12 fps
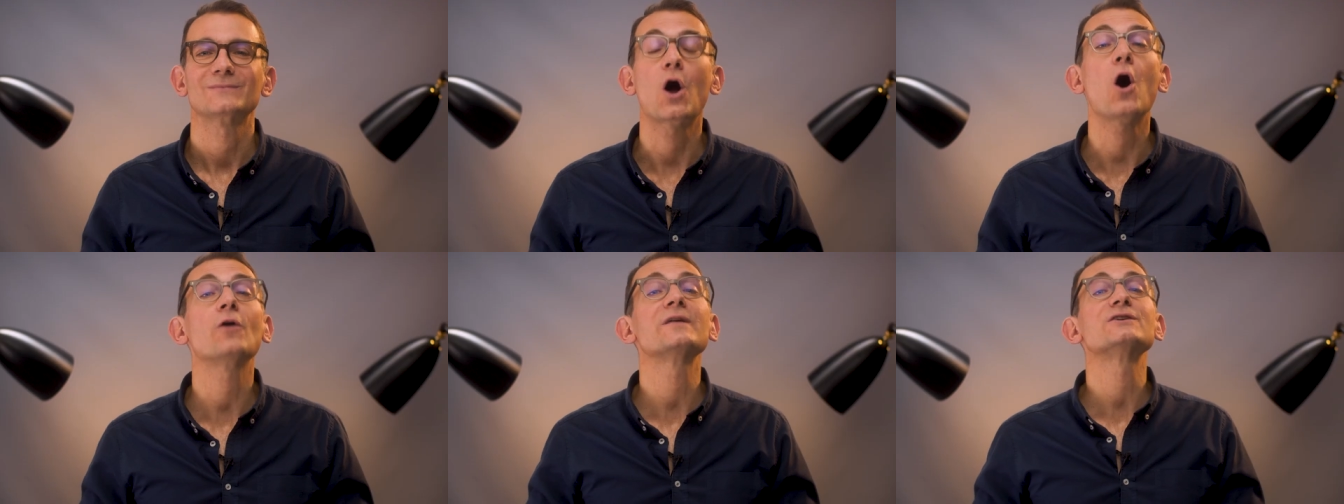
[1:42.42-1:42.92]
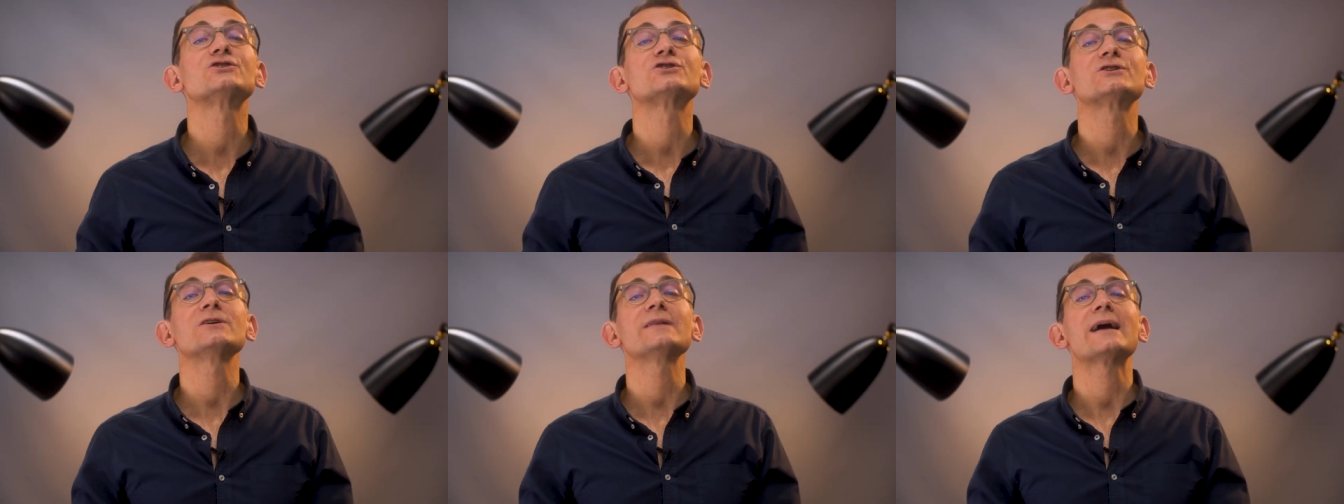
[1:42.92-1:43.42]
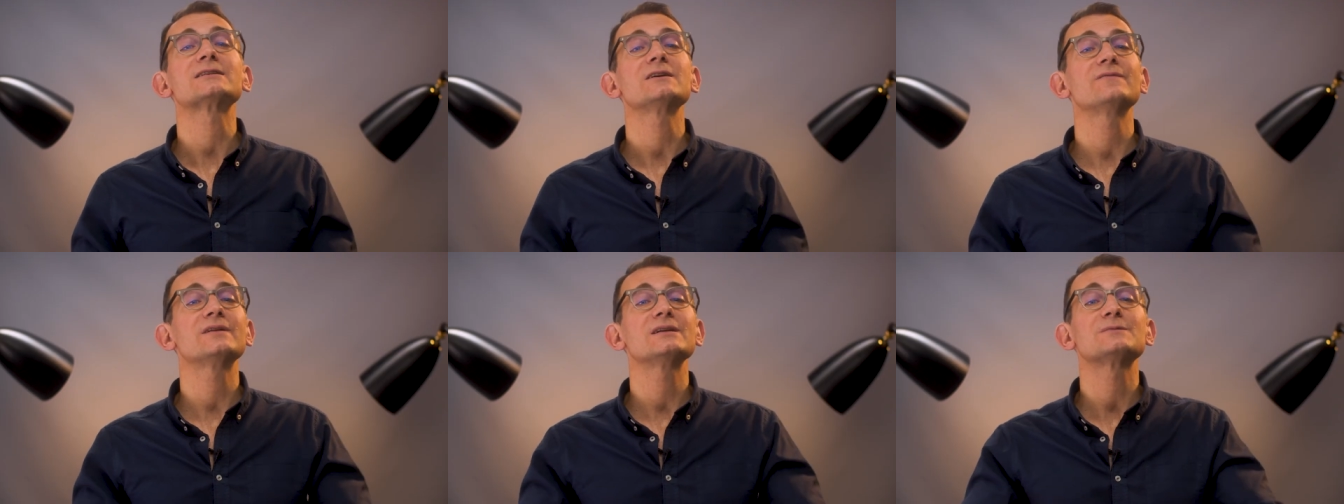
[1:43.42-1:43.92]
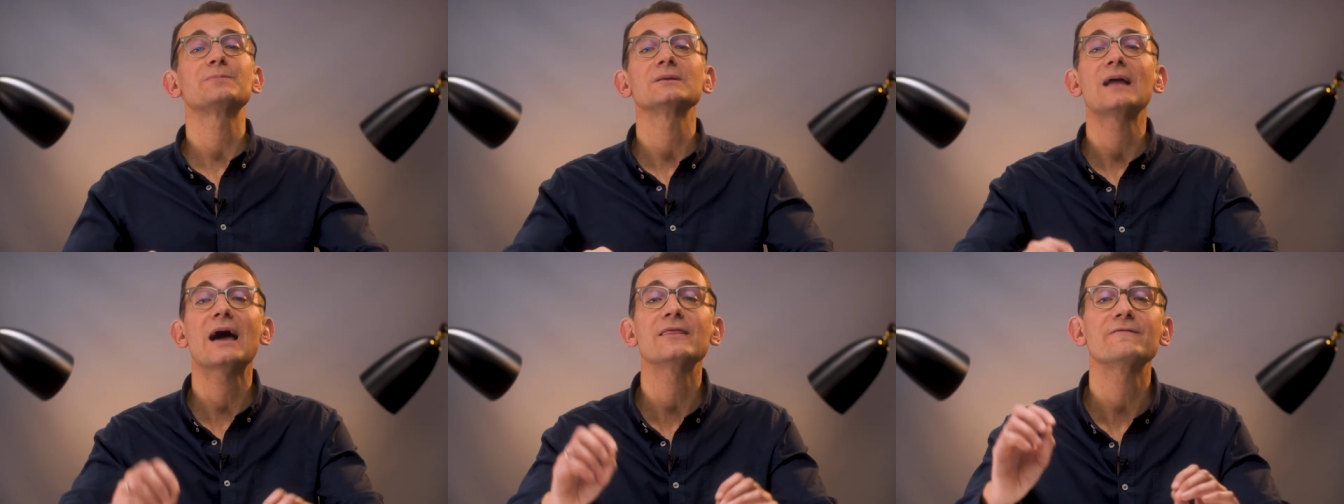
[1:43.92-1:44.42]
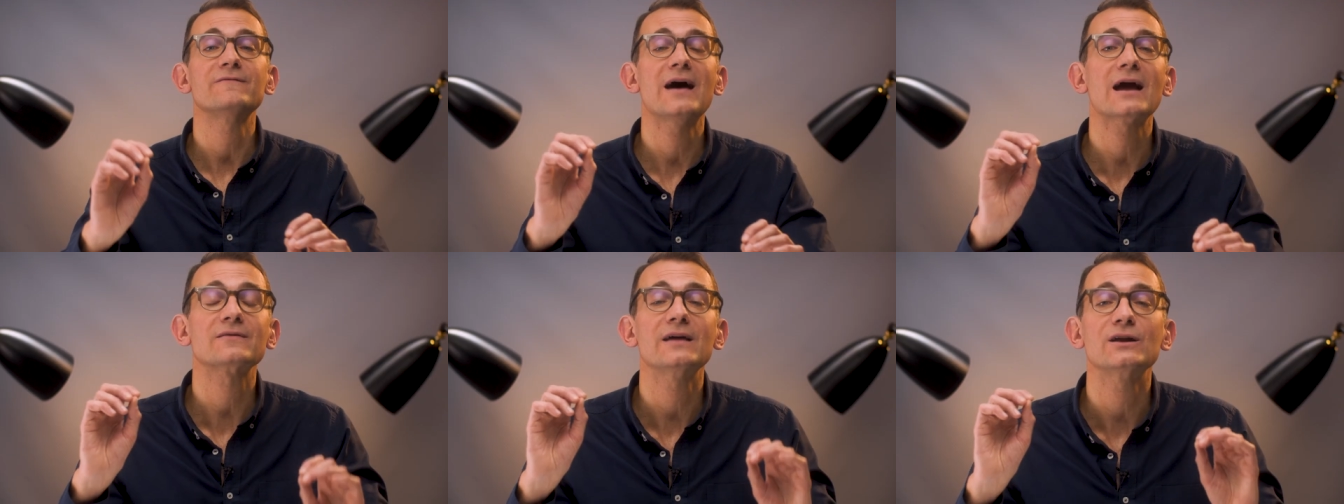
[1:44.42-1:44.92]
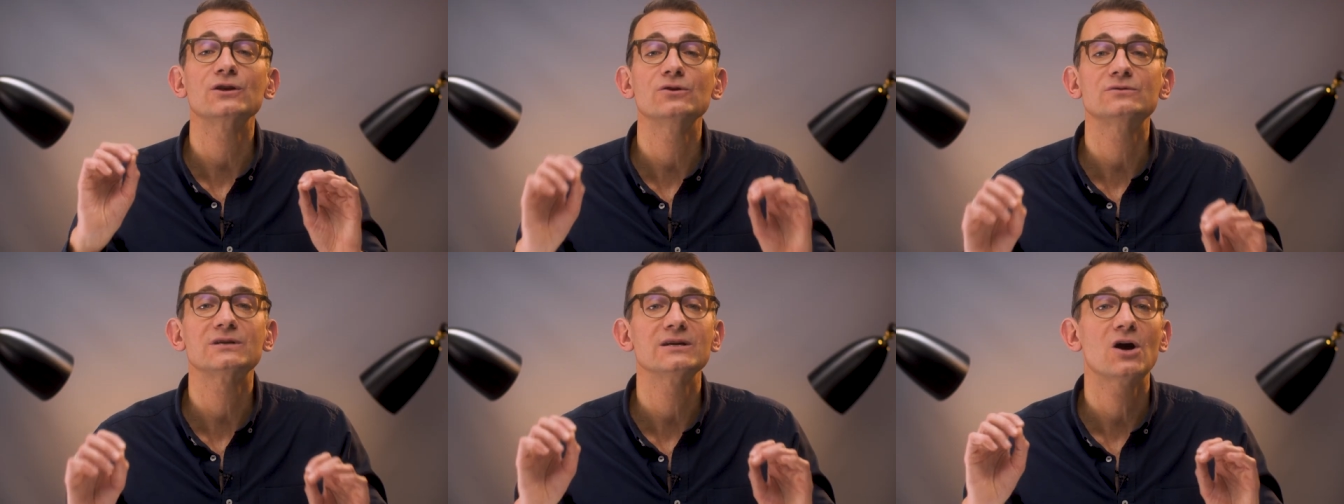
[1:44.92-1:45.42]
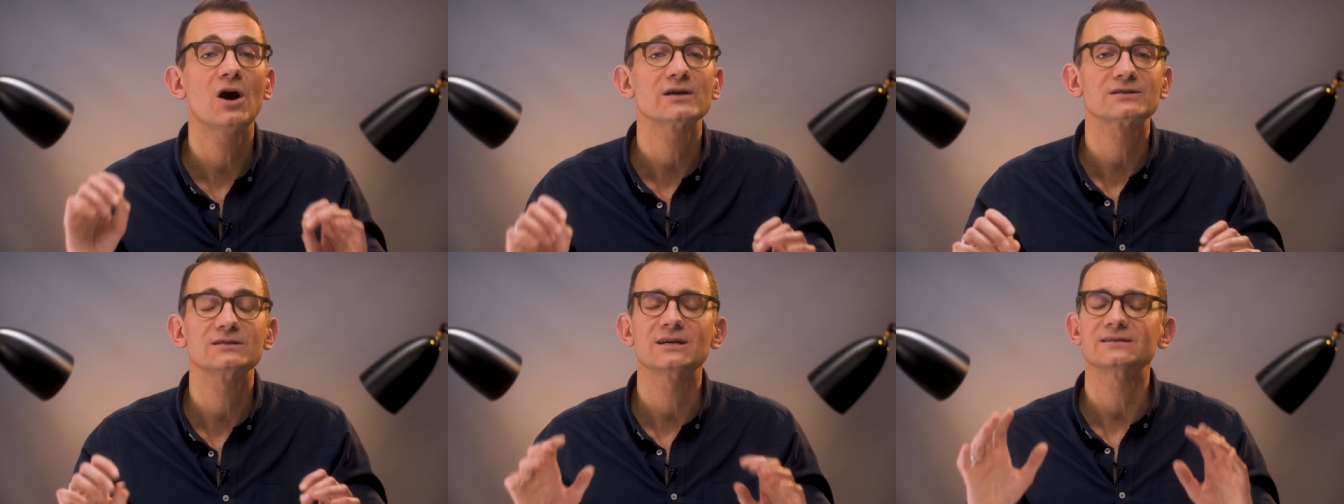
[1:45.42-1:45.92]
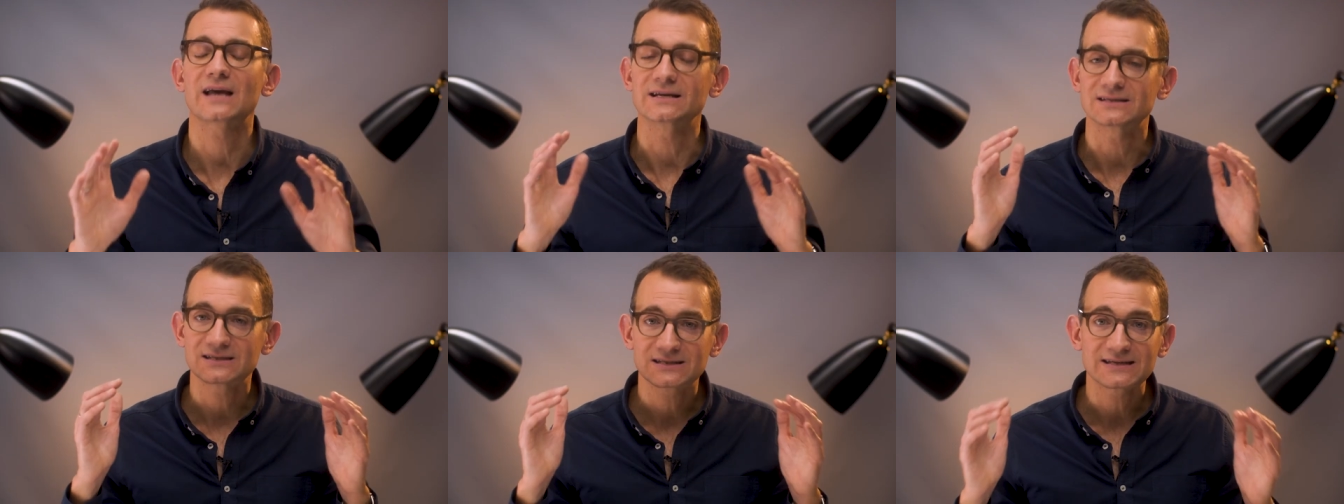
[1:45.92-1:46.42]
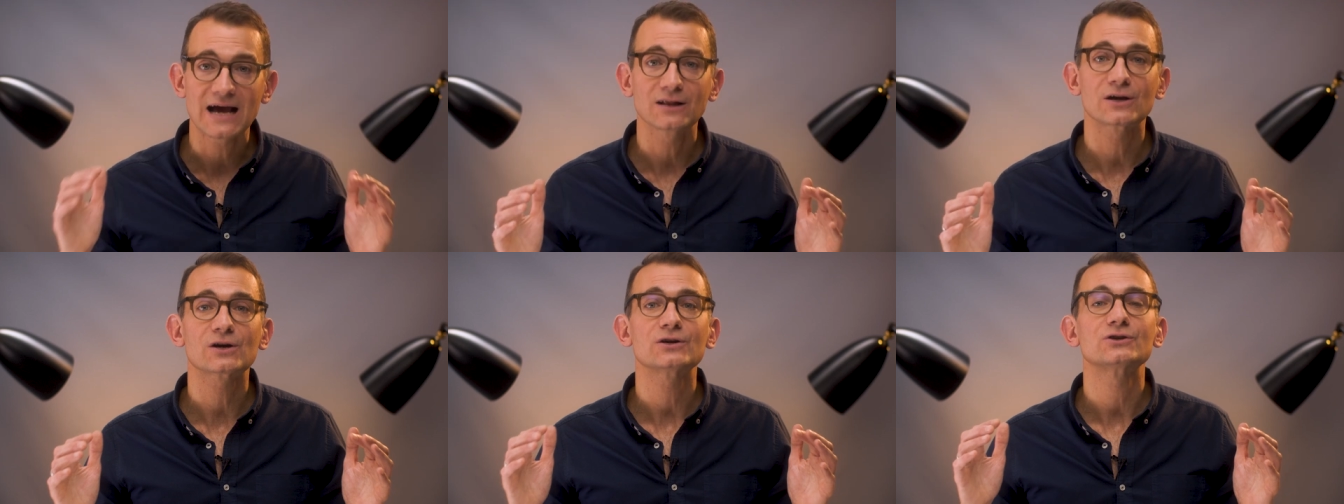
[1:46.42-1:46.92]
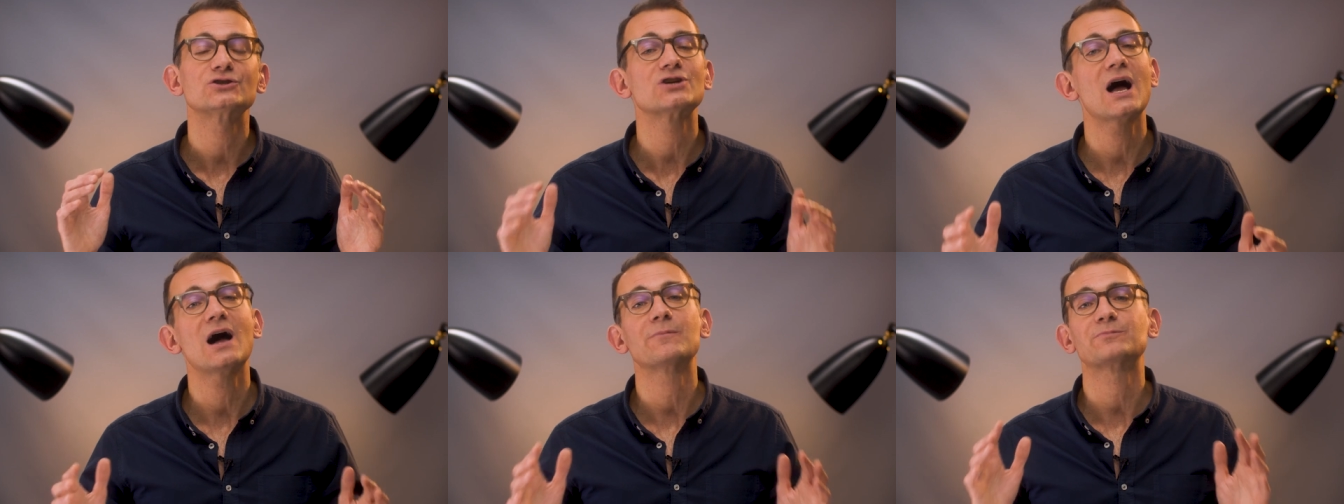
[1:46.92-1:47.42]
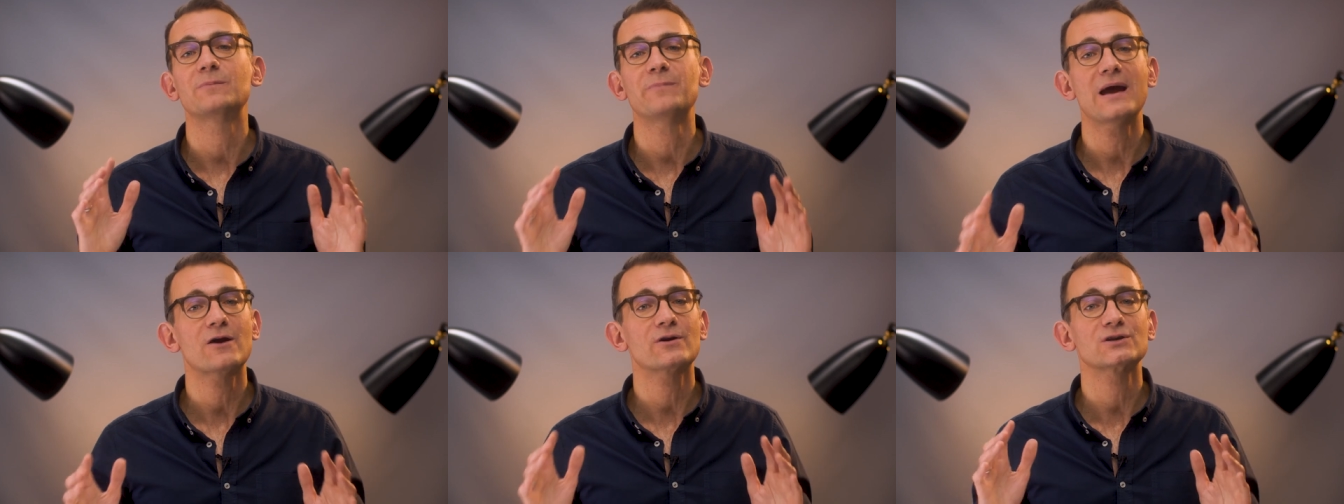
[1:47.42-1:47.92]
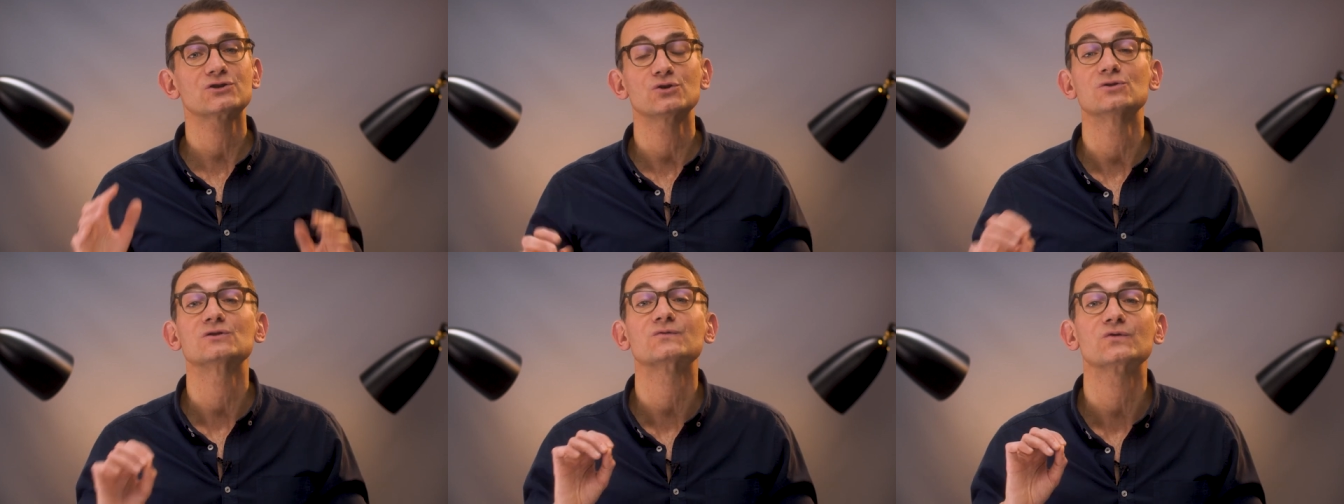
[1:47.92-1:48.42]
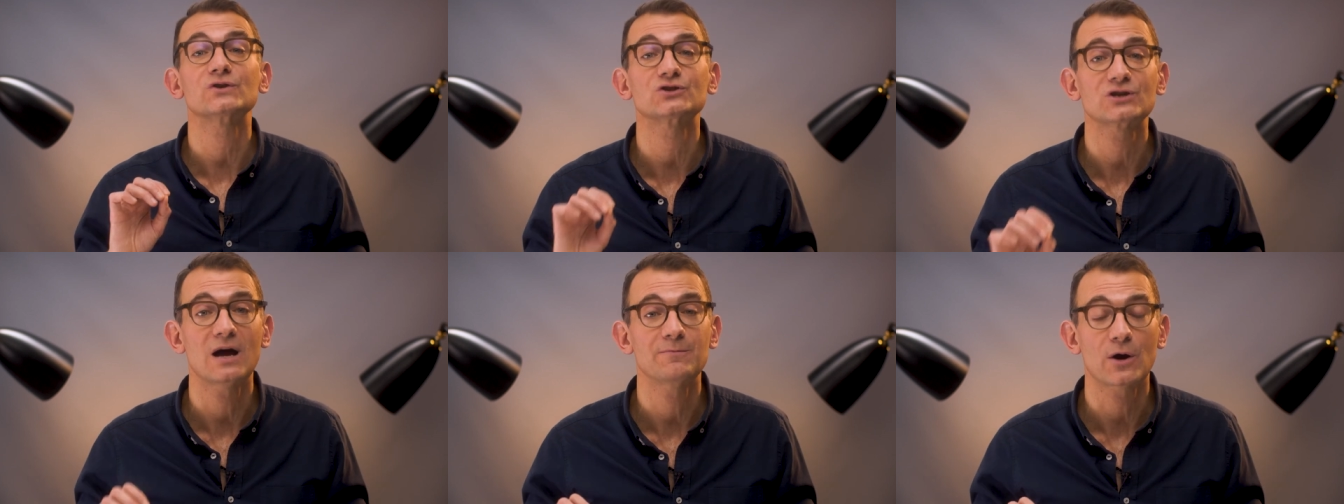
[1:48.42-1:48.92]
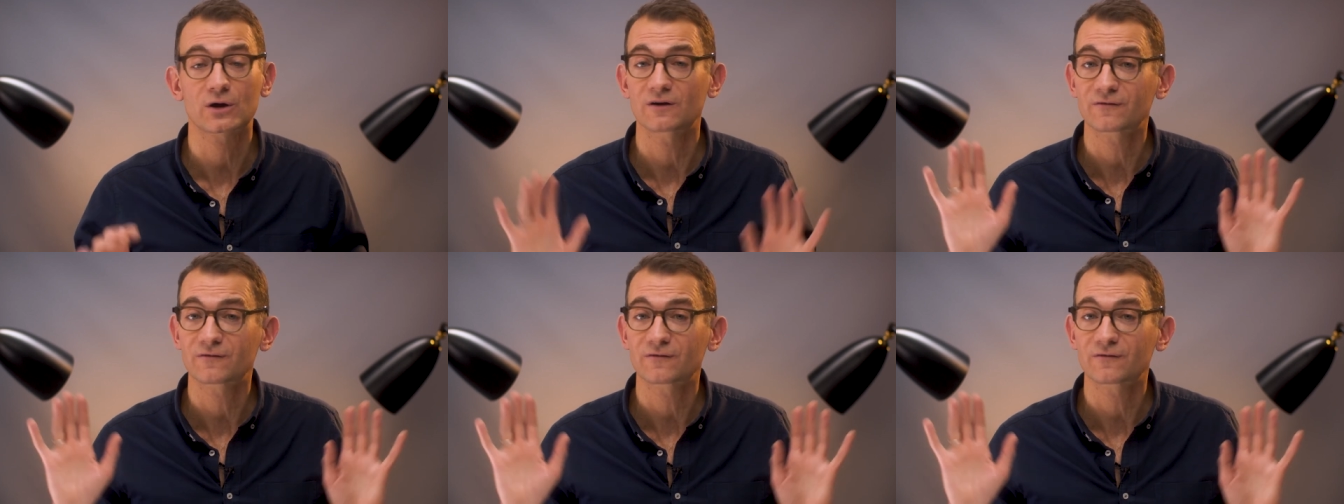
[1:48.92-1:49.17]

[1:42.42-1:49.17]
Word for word: All these chill activities belie the fact that UT Austin does a stellar job preparing students for the job market.